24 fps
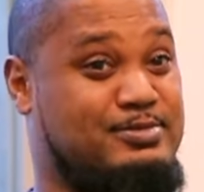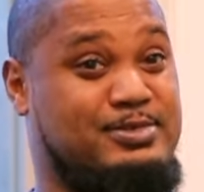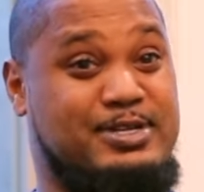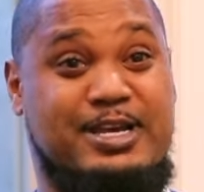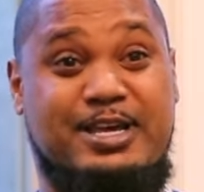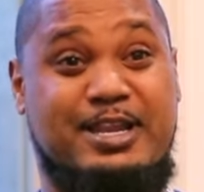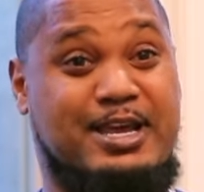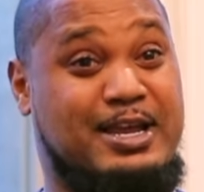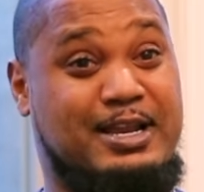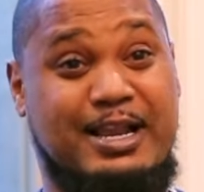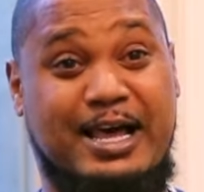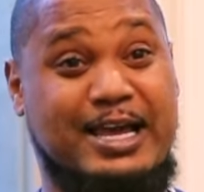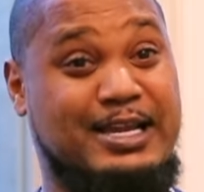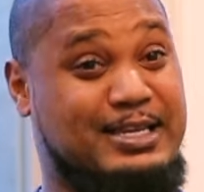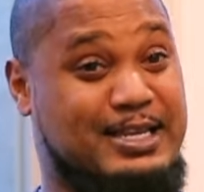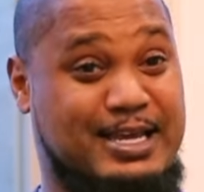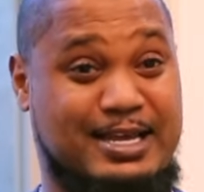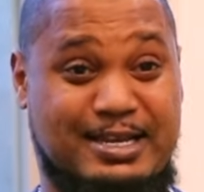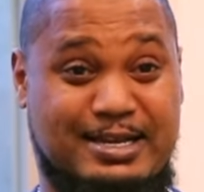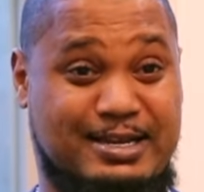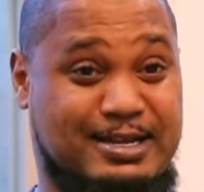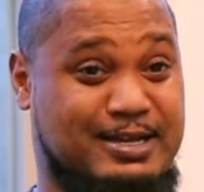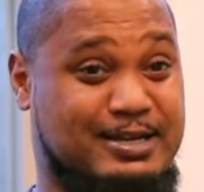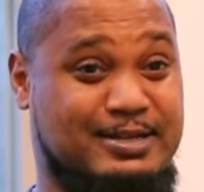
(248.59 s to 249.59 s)
It ain't like
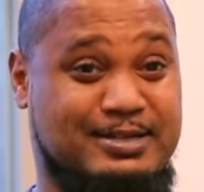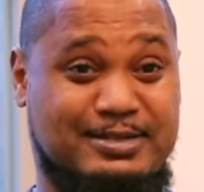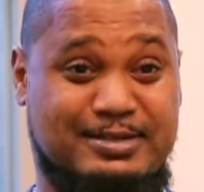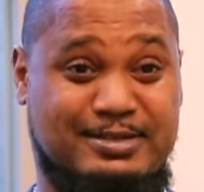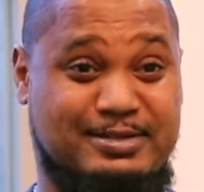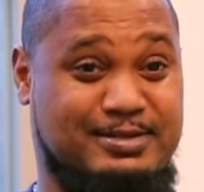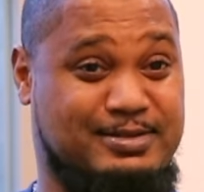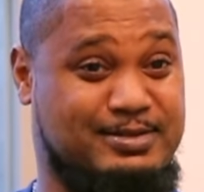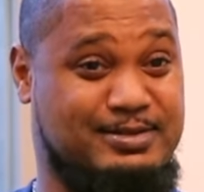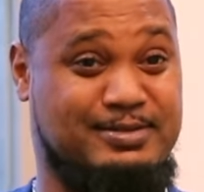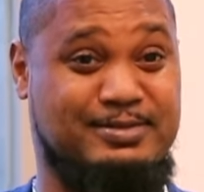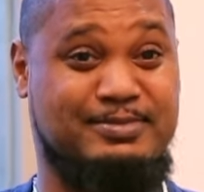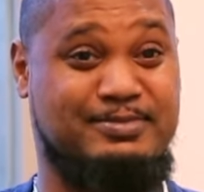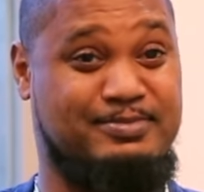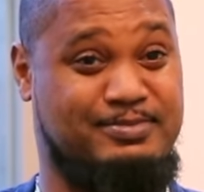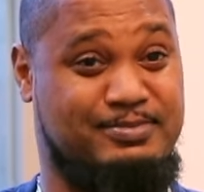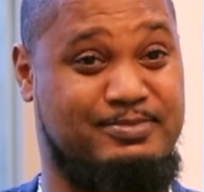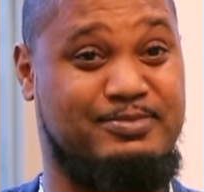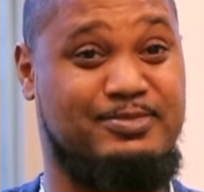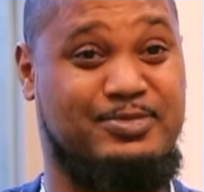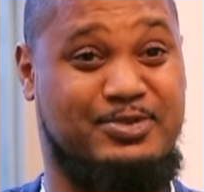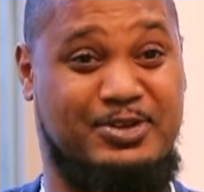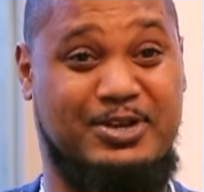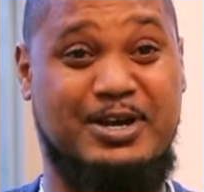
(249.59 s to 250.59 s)
that now.
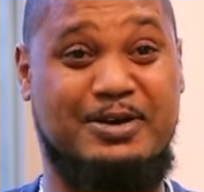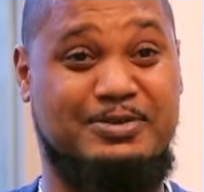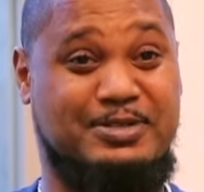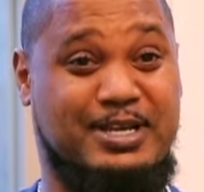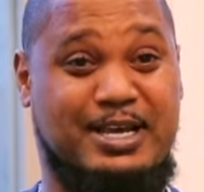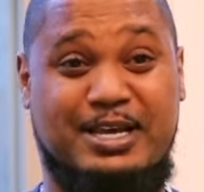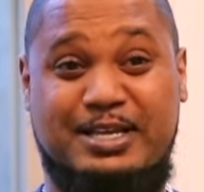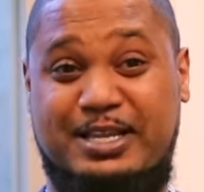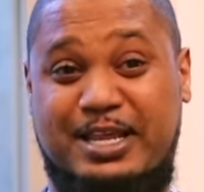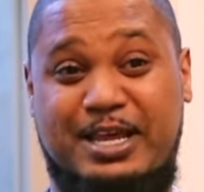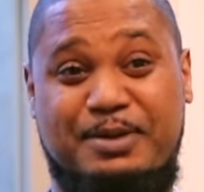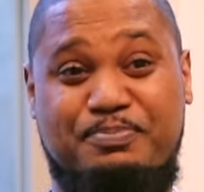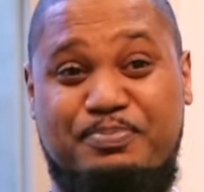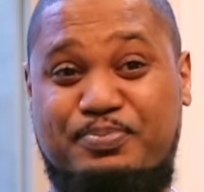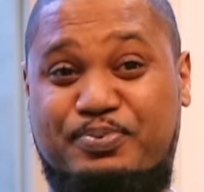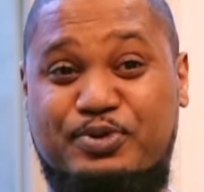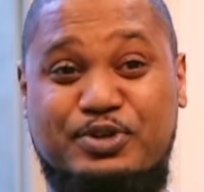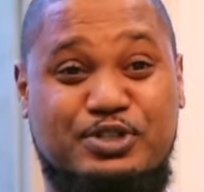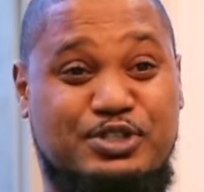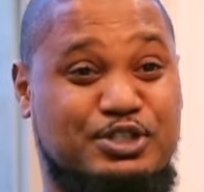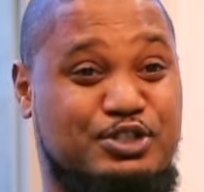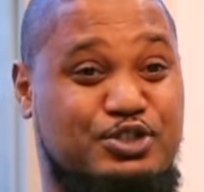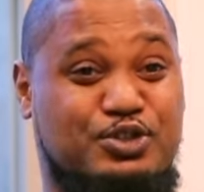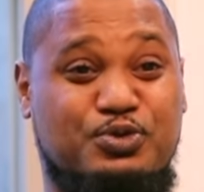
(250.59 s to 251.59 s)
Mm-hmm. You know what I'm saying? They
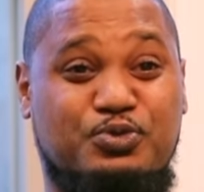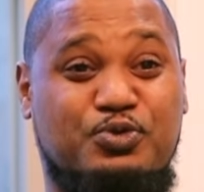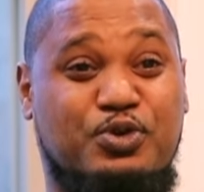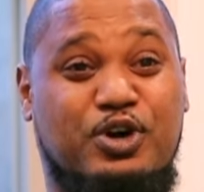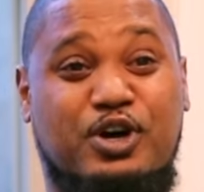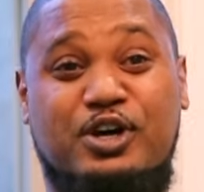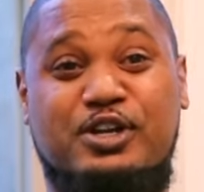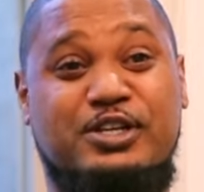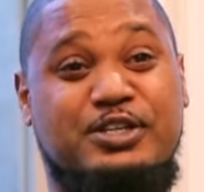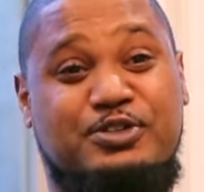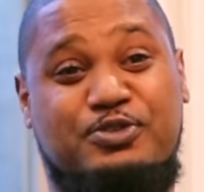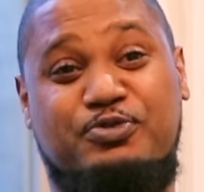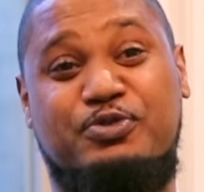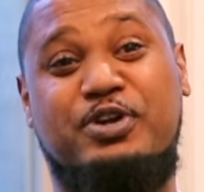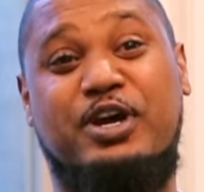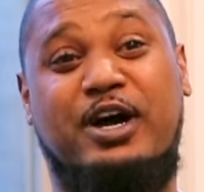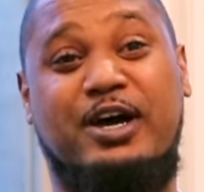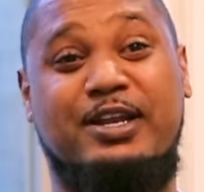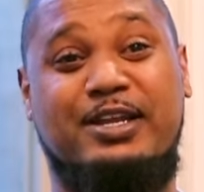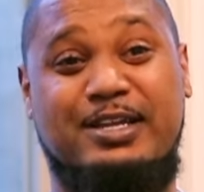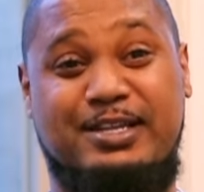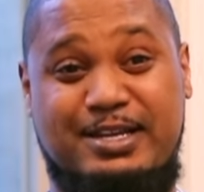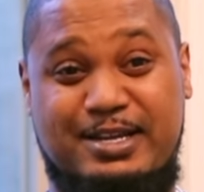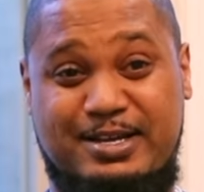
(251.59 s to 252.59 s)
pushing 200,
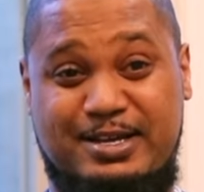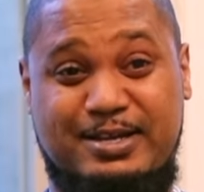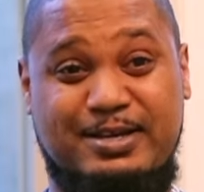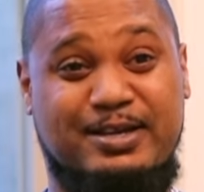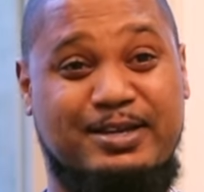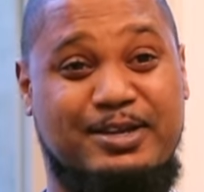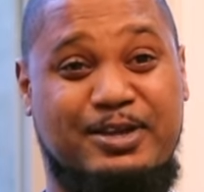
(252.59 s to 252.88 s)
300 now.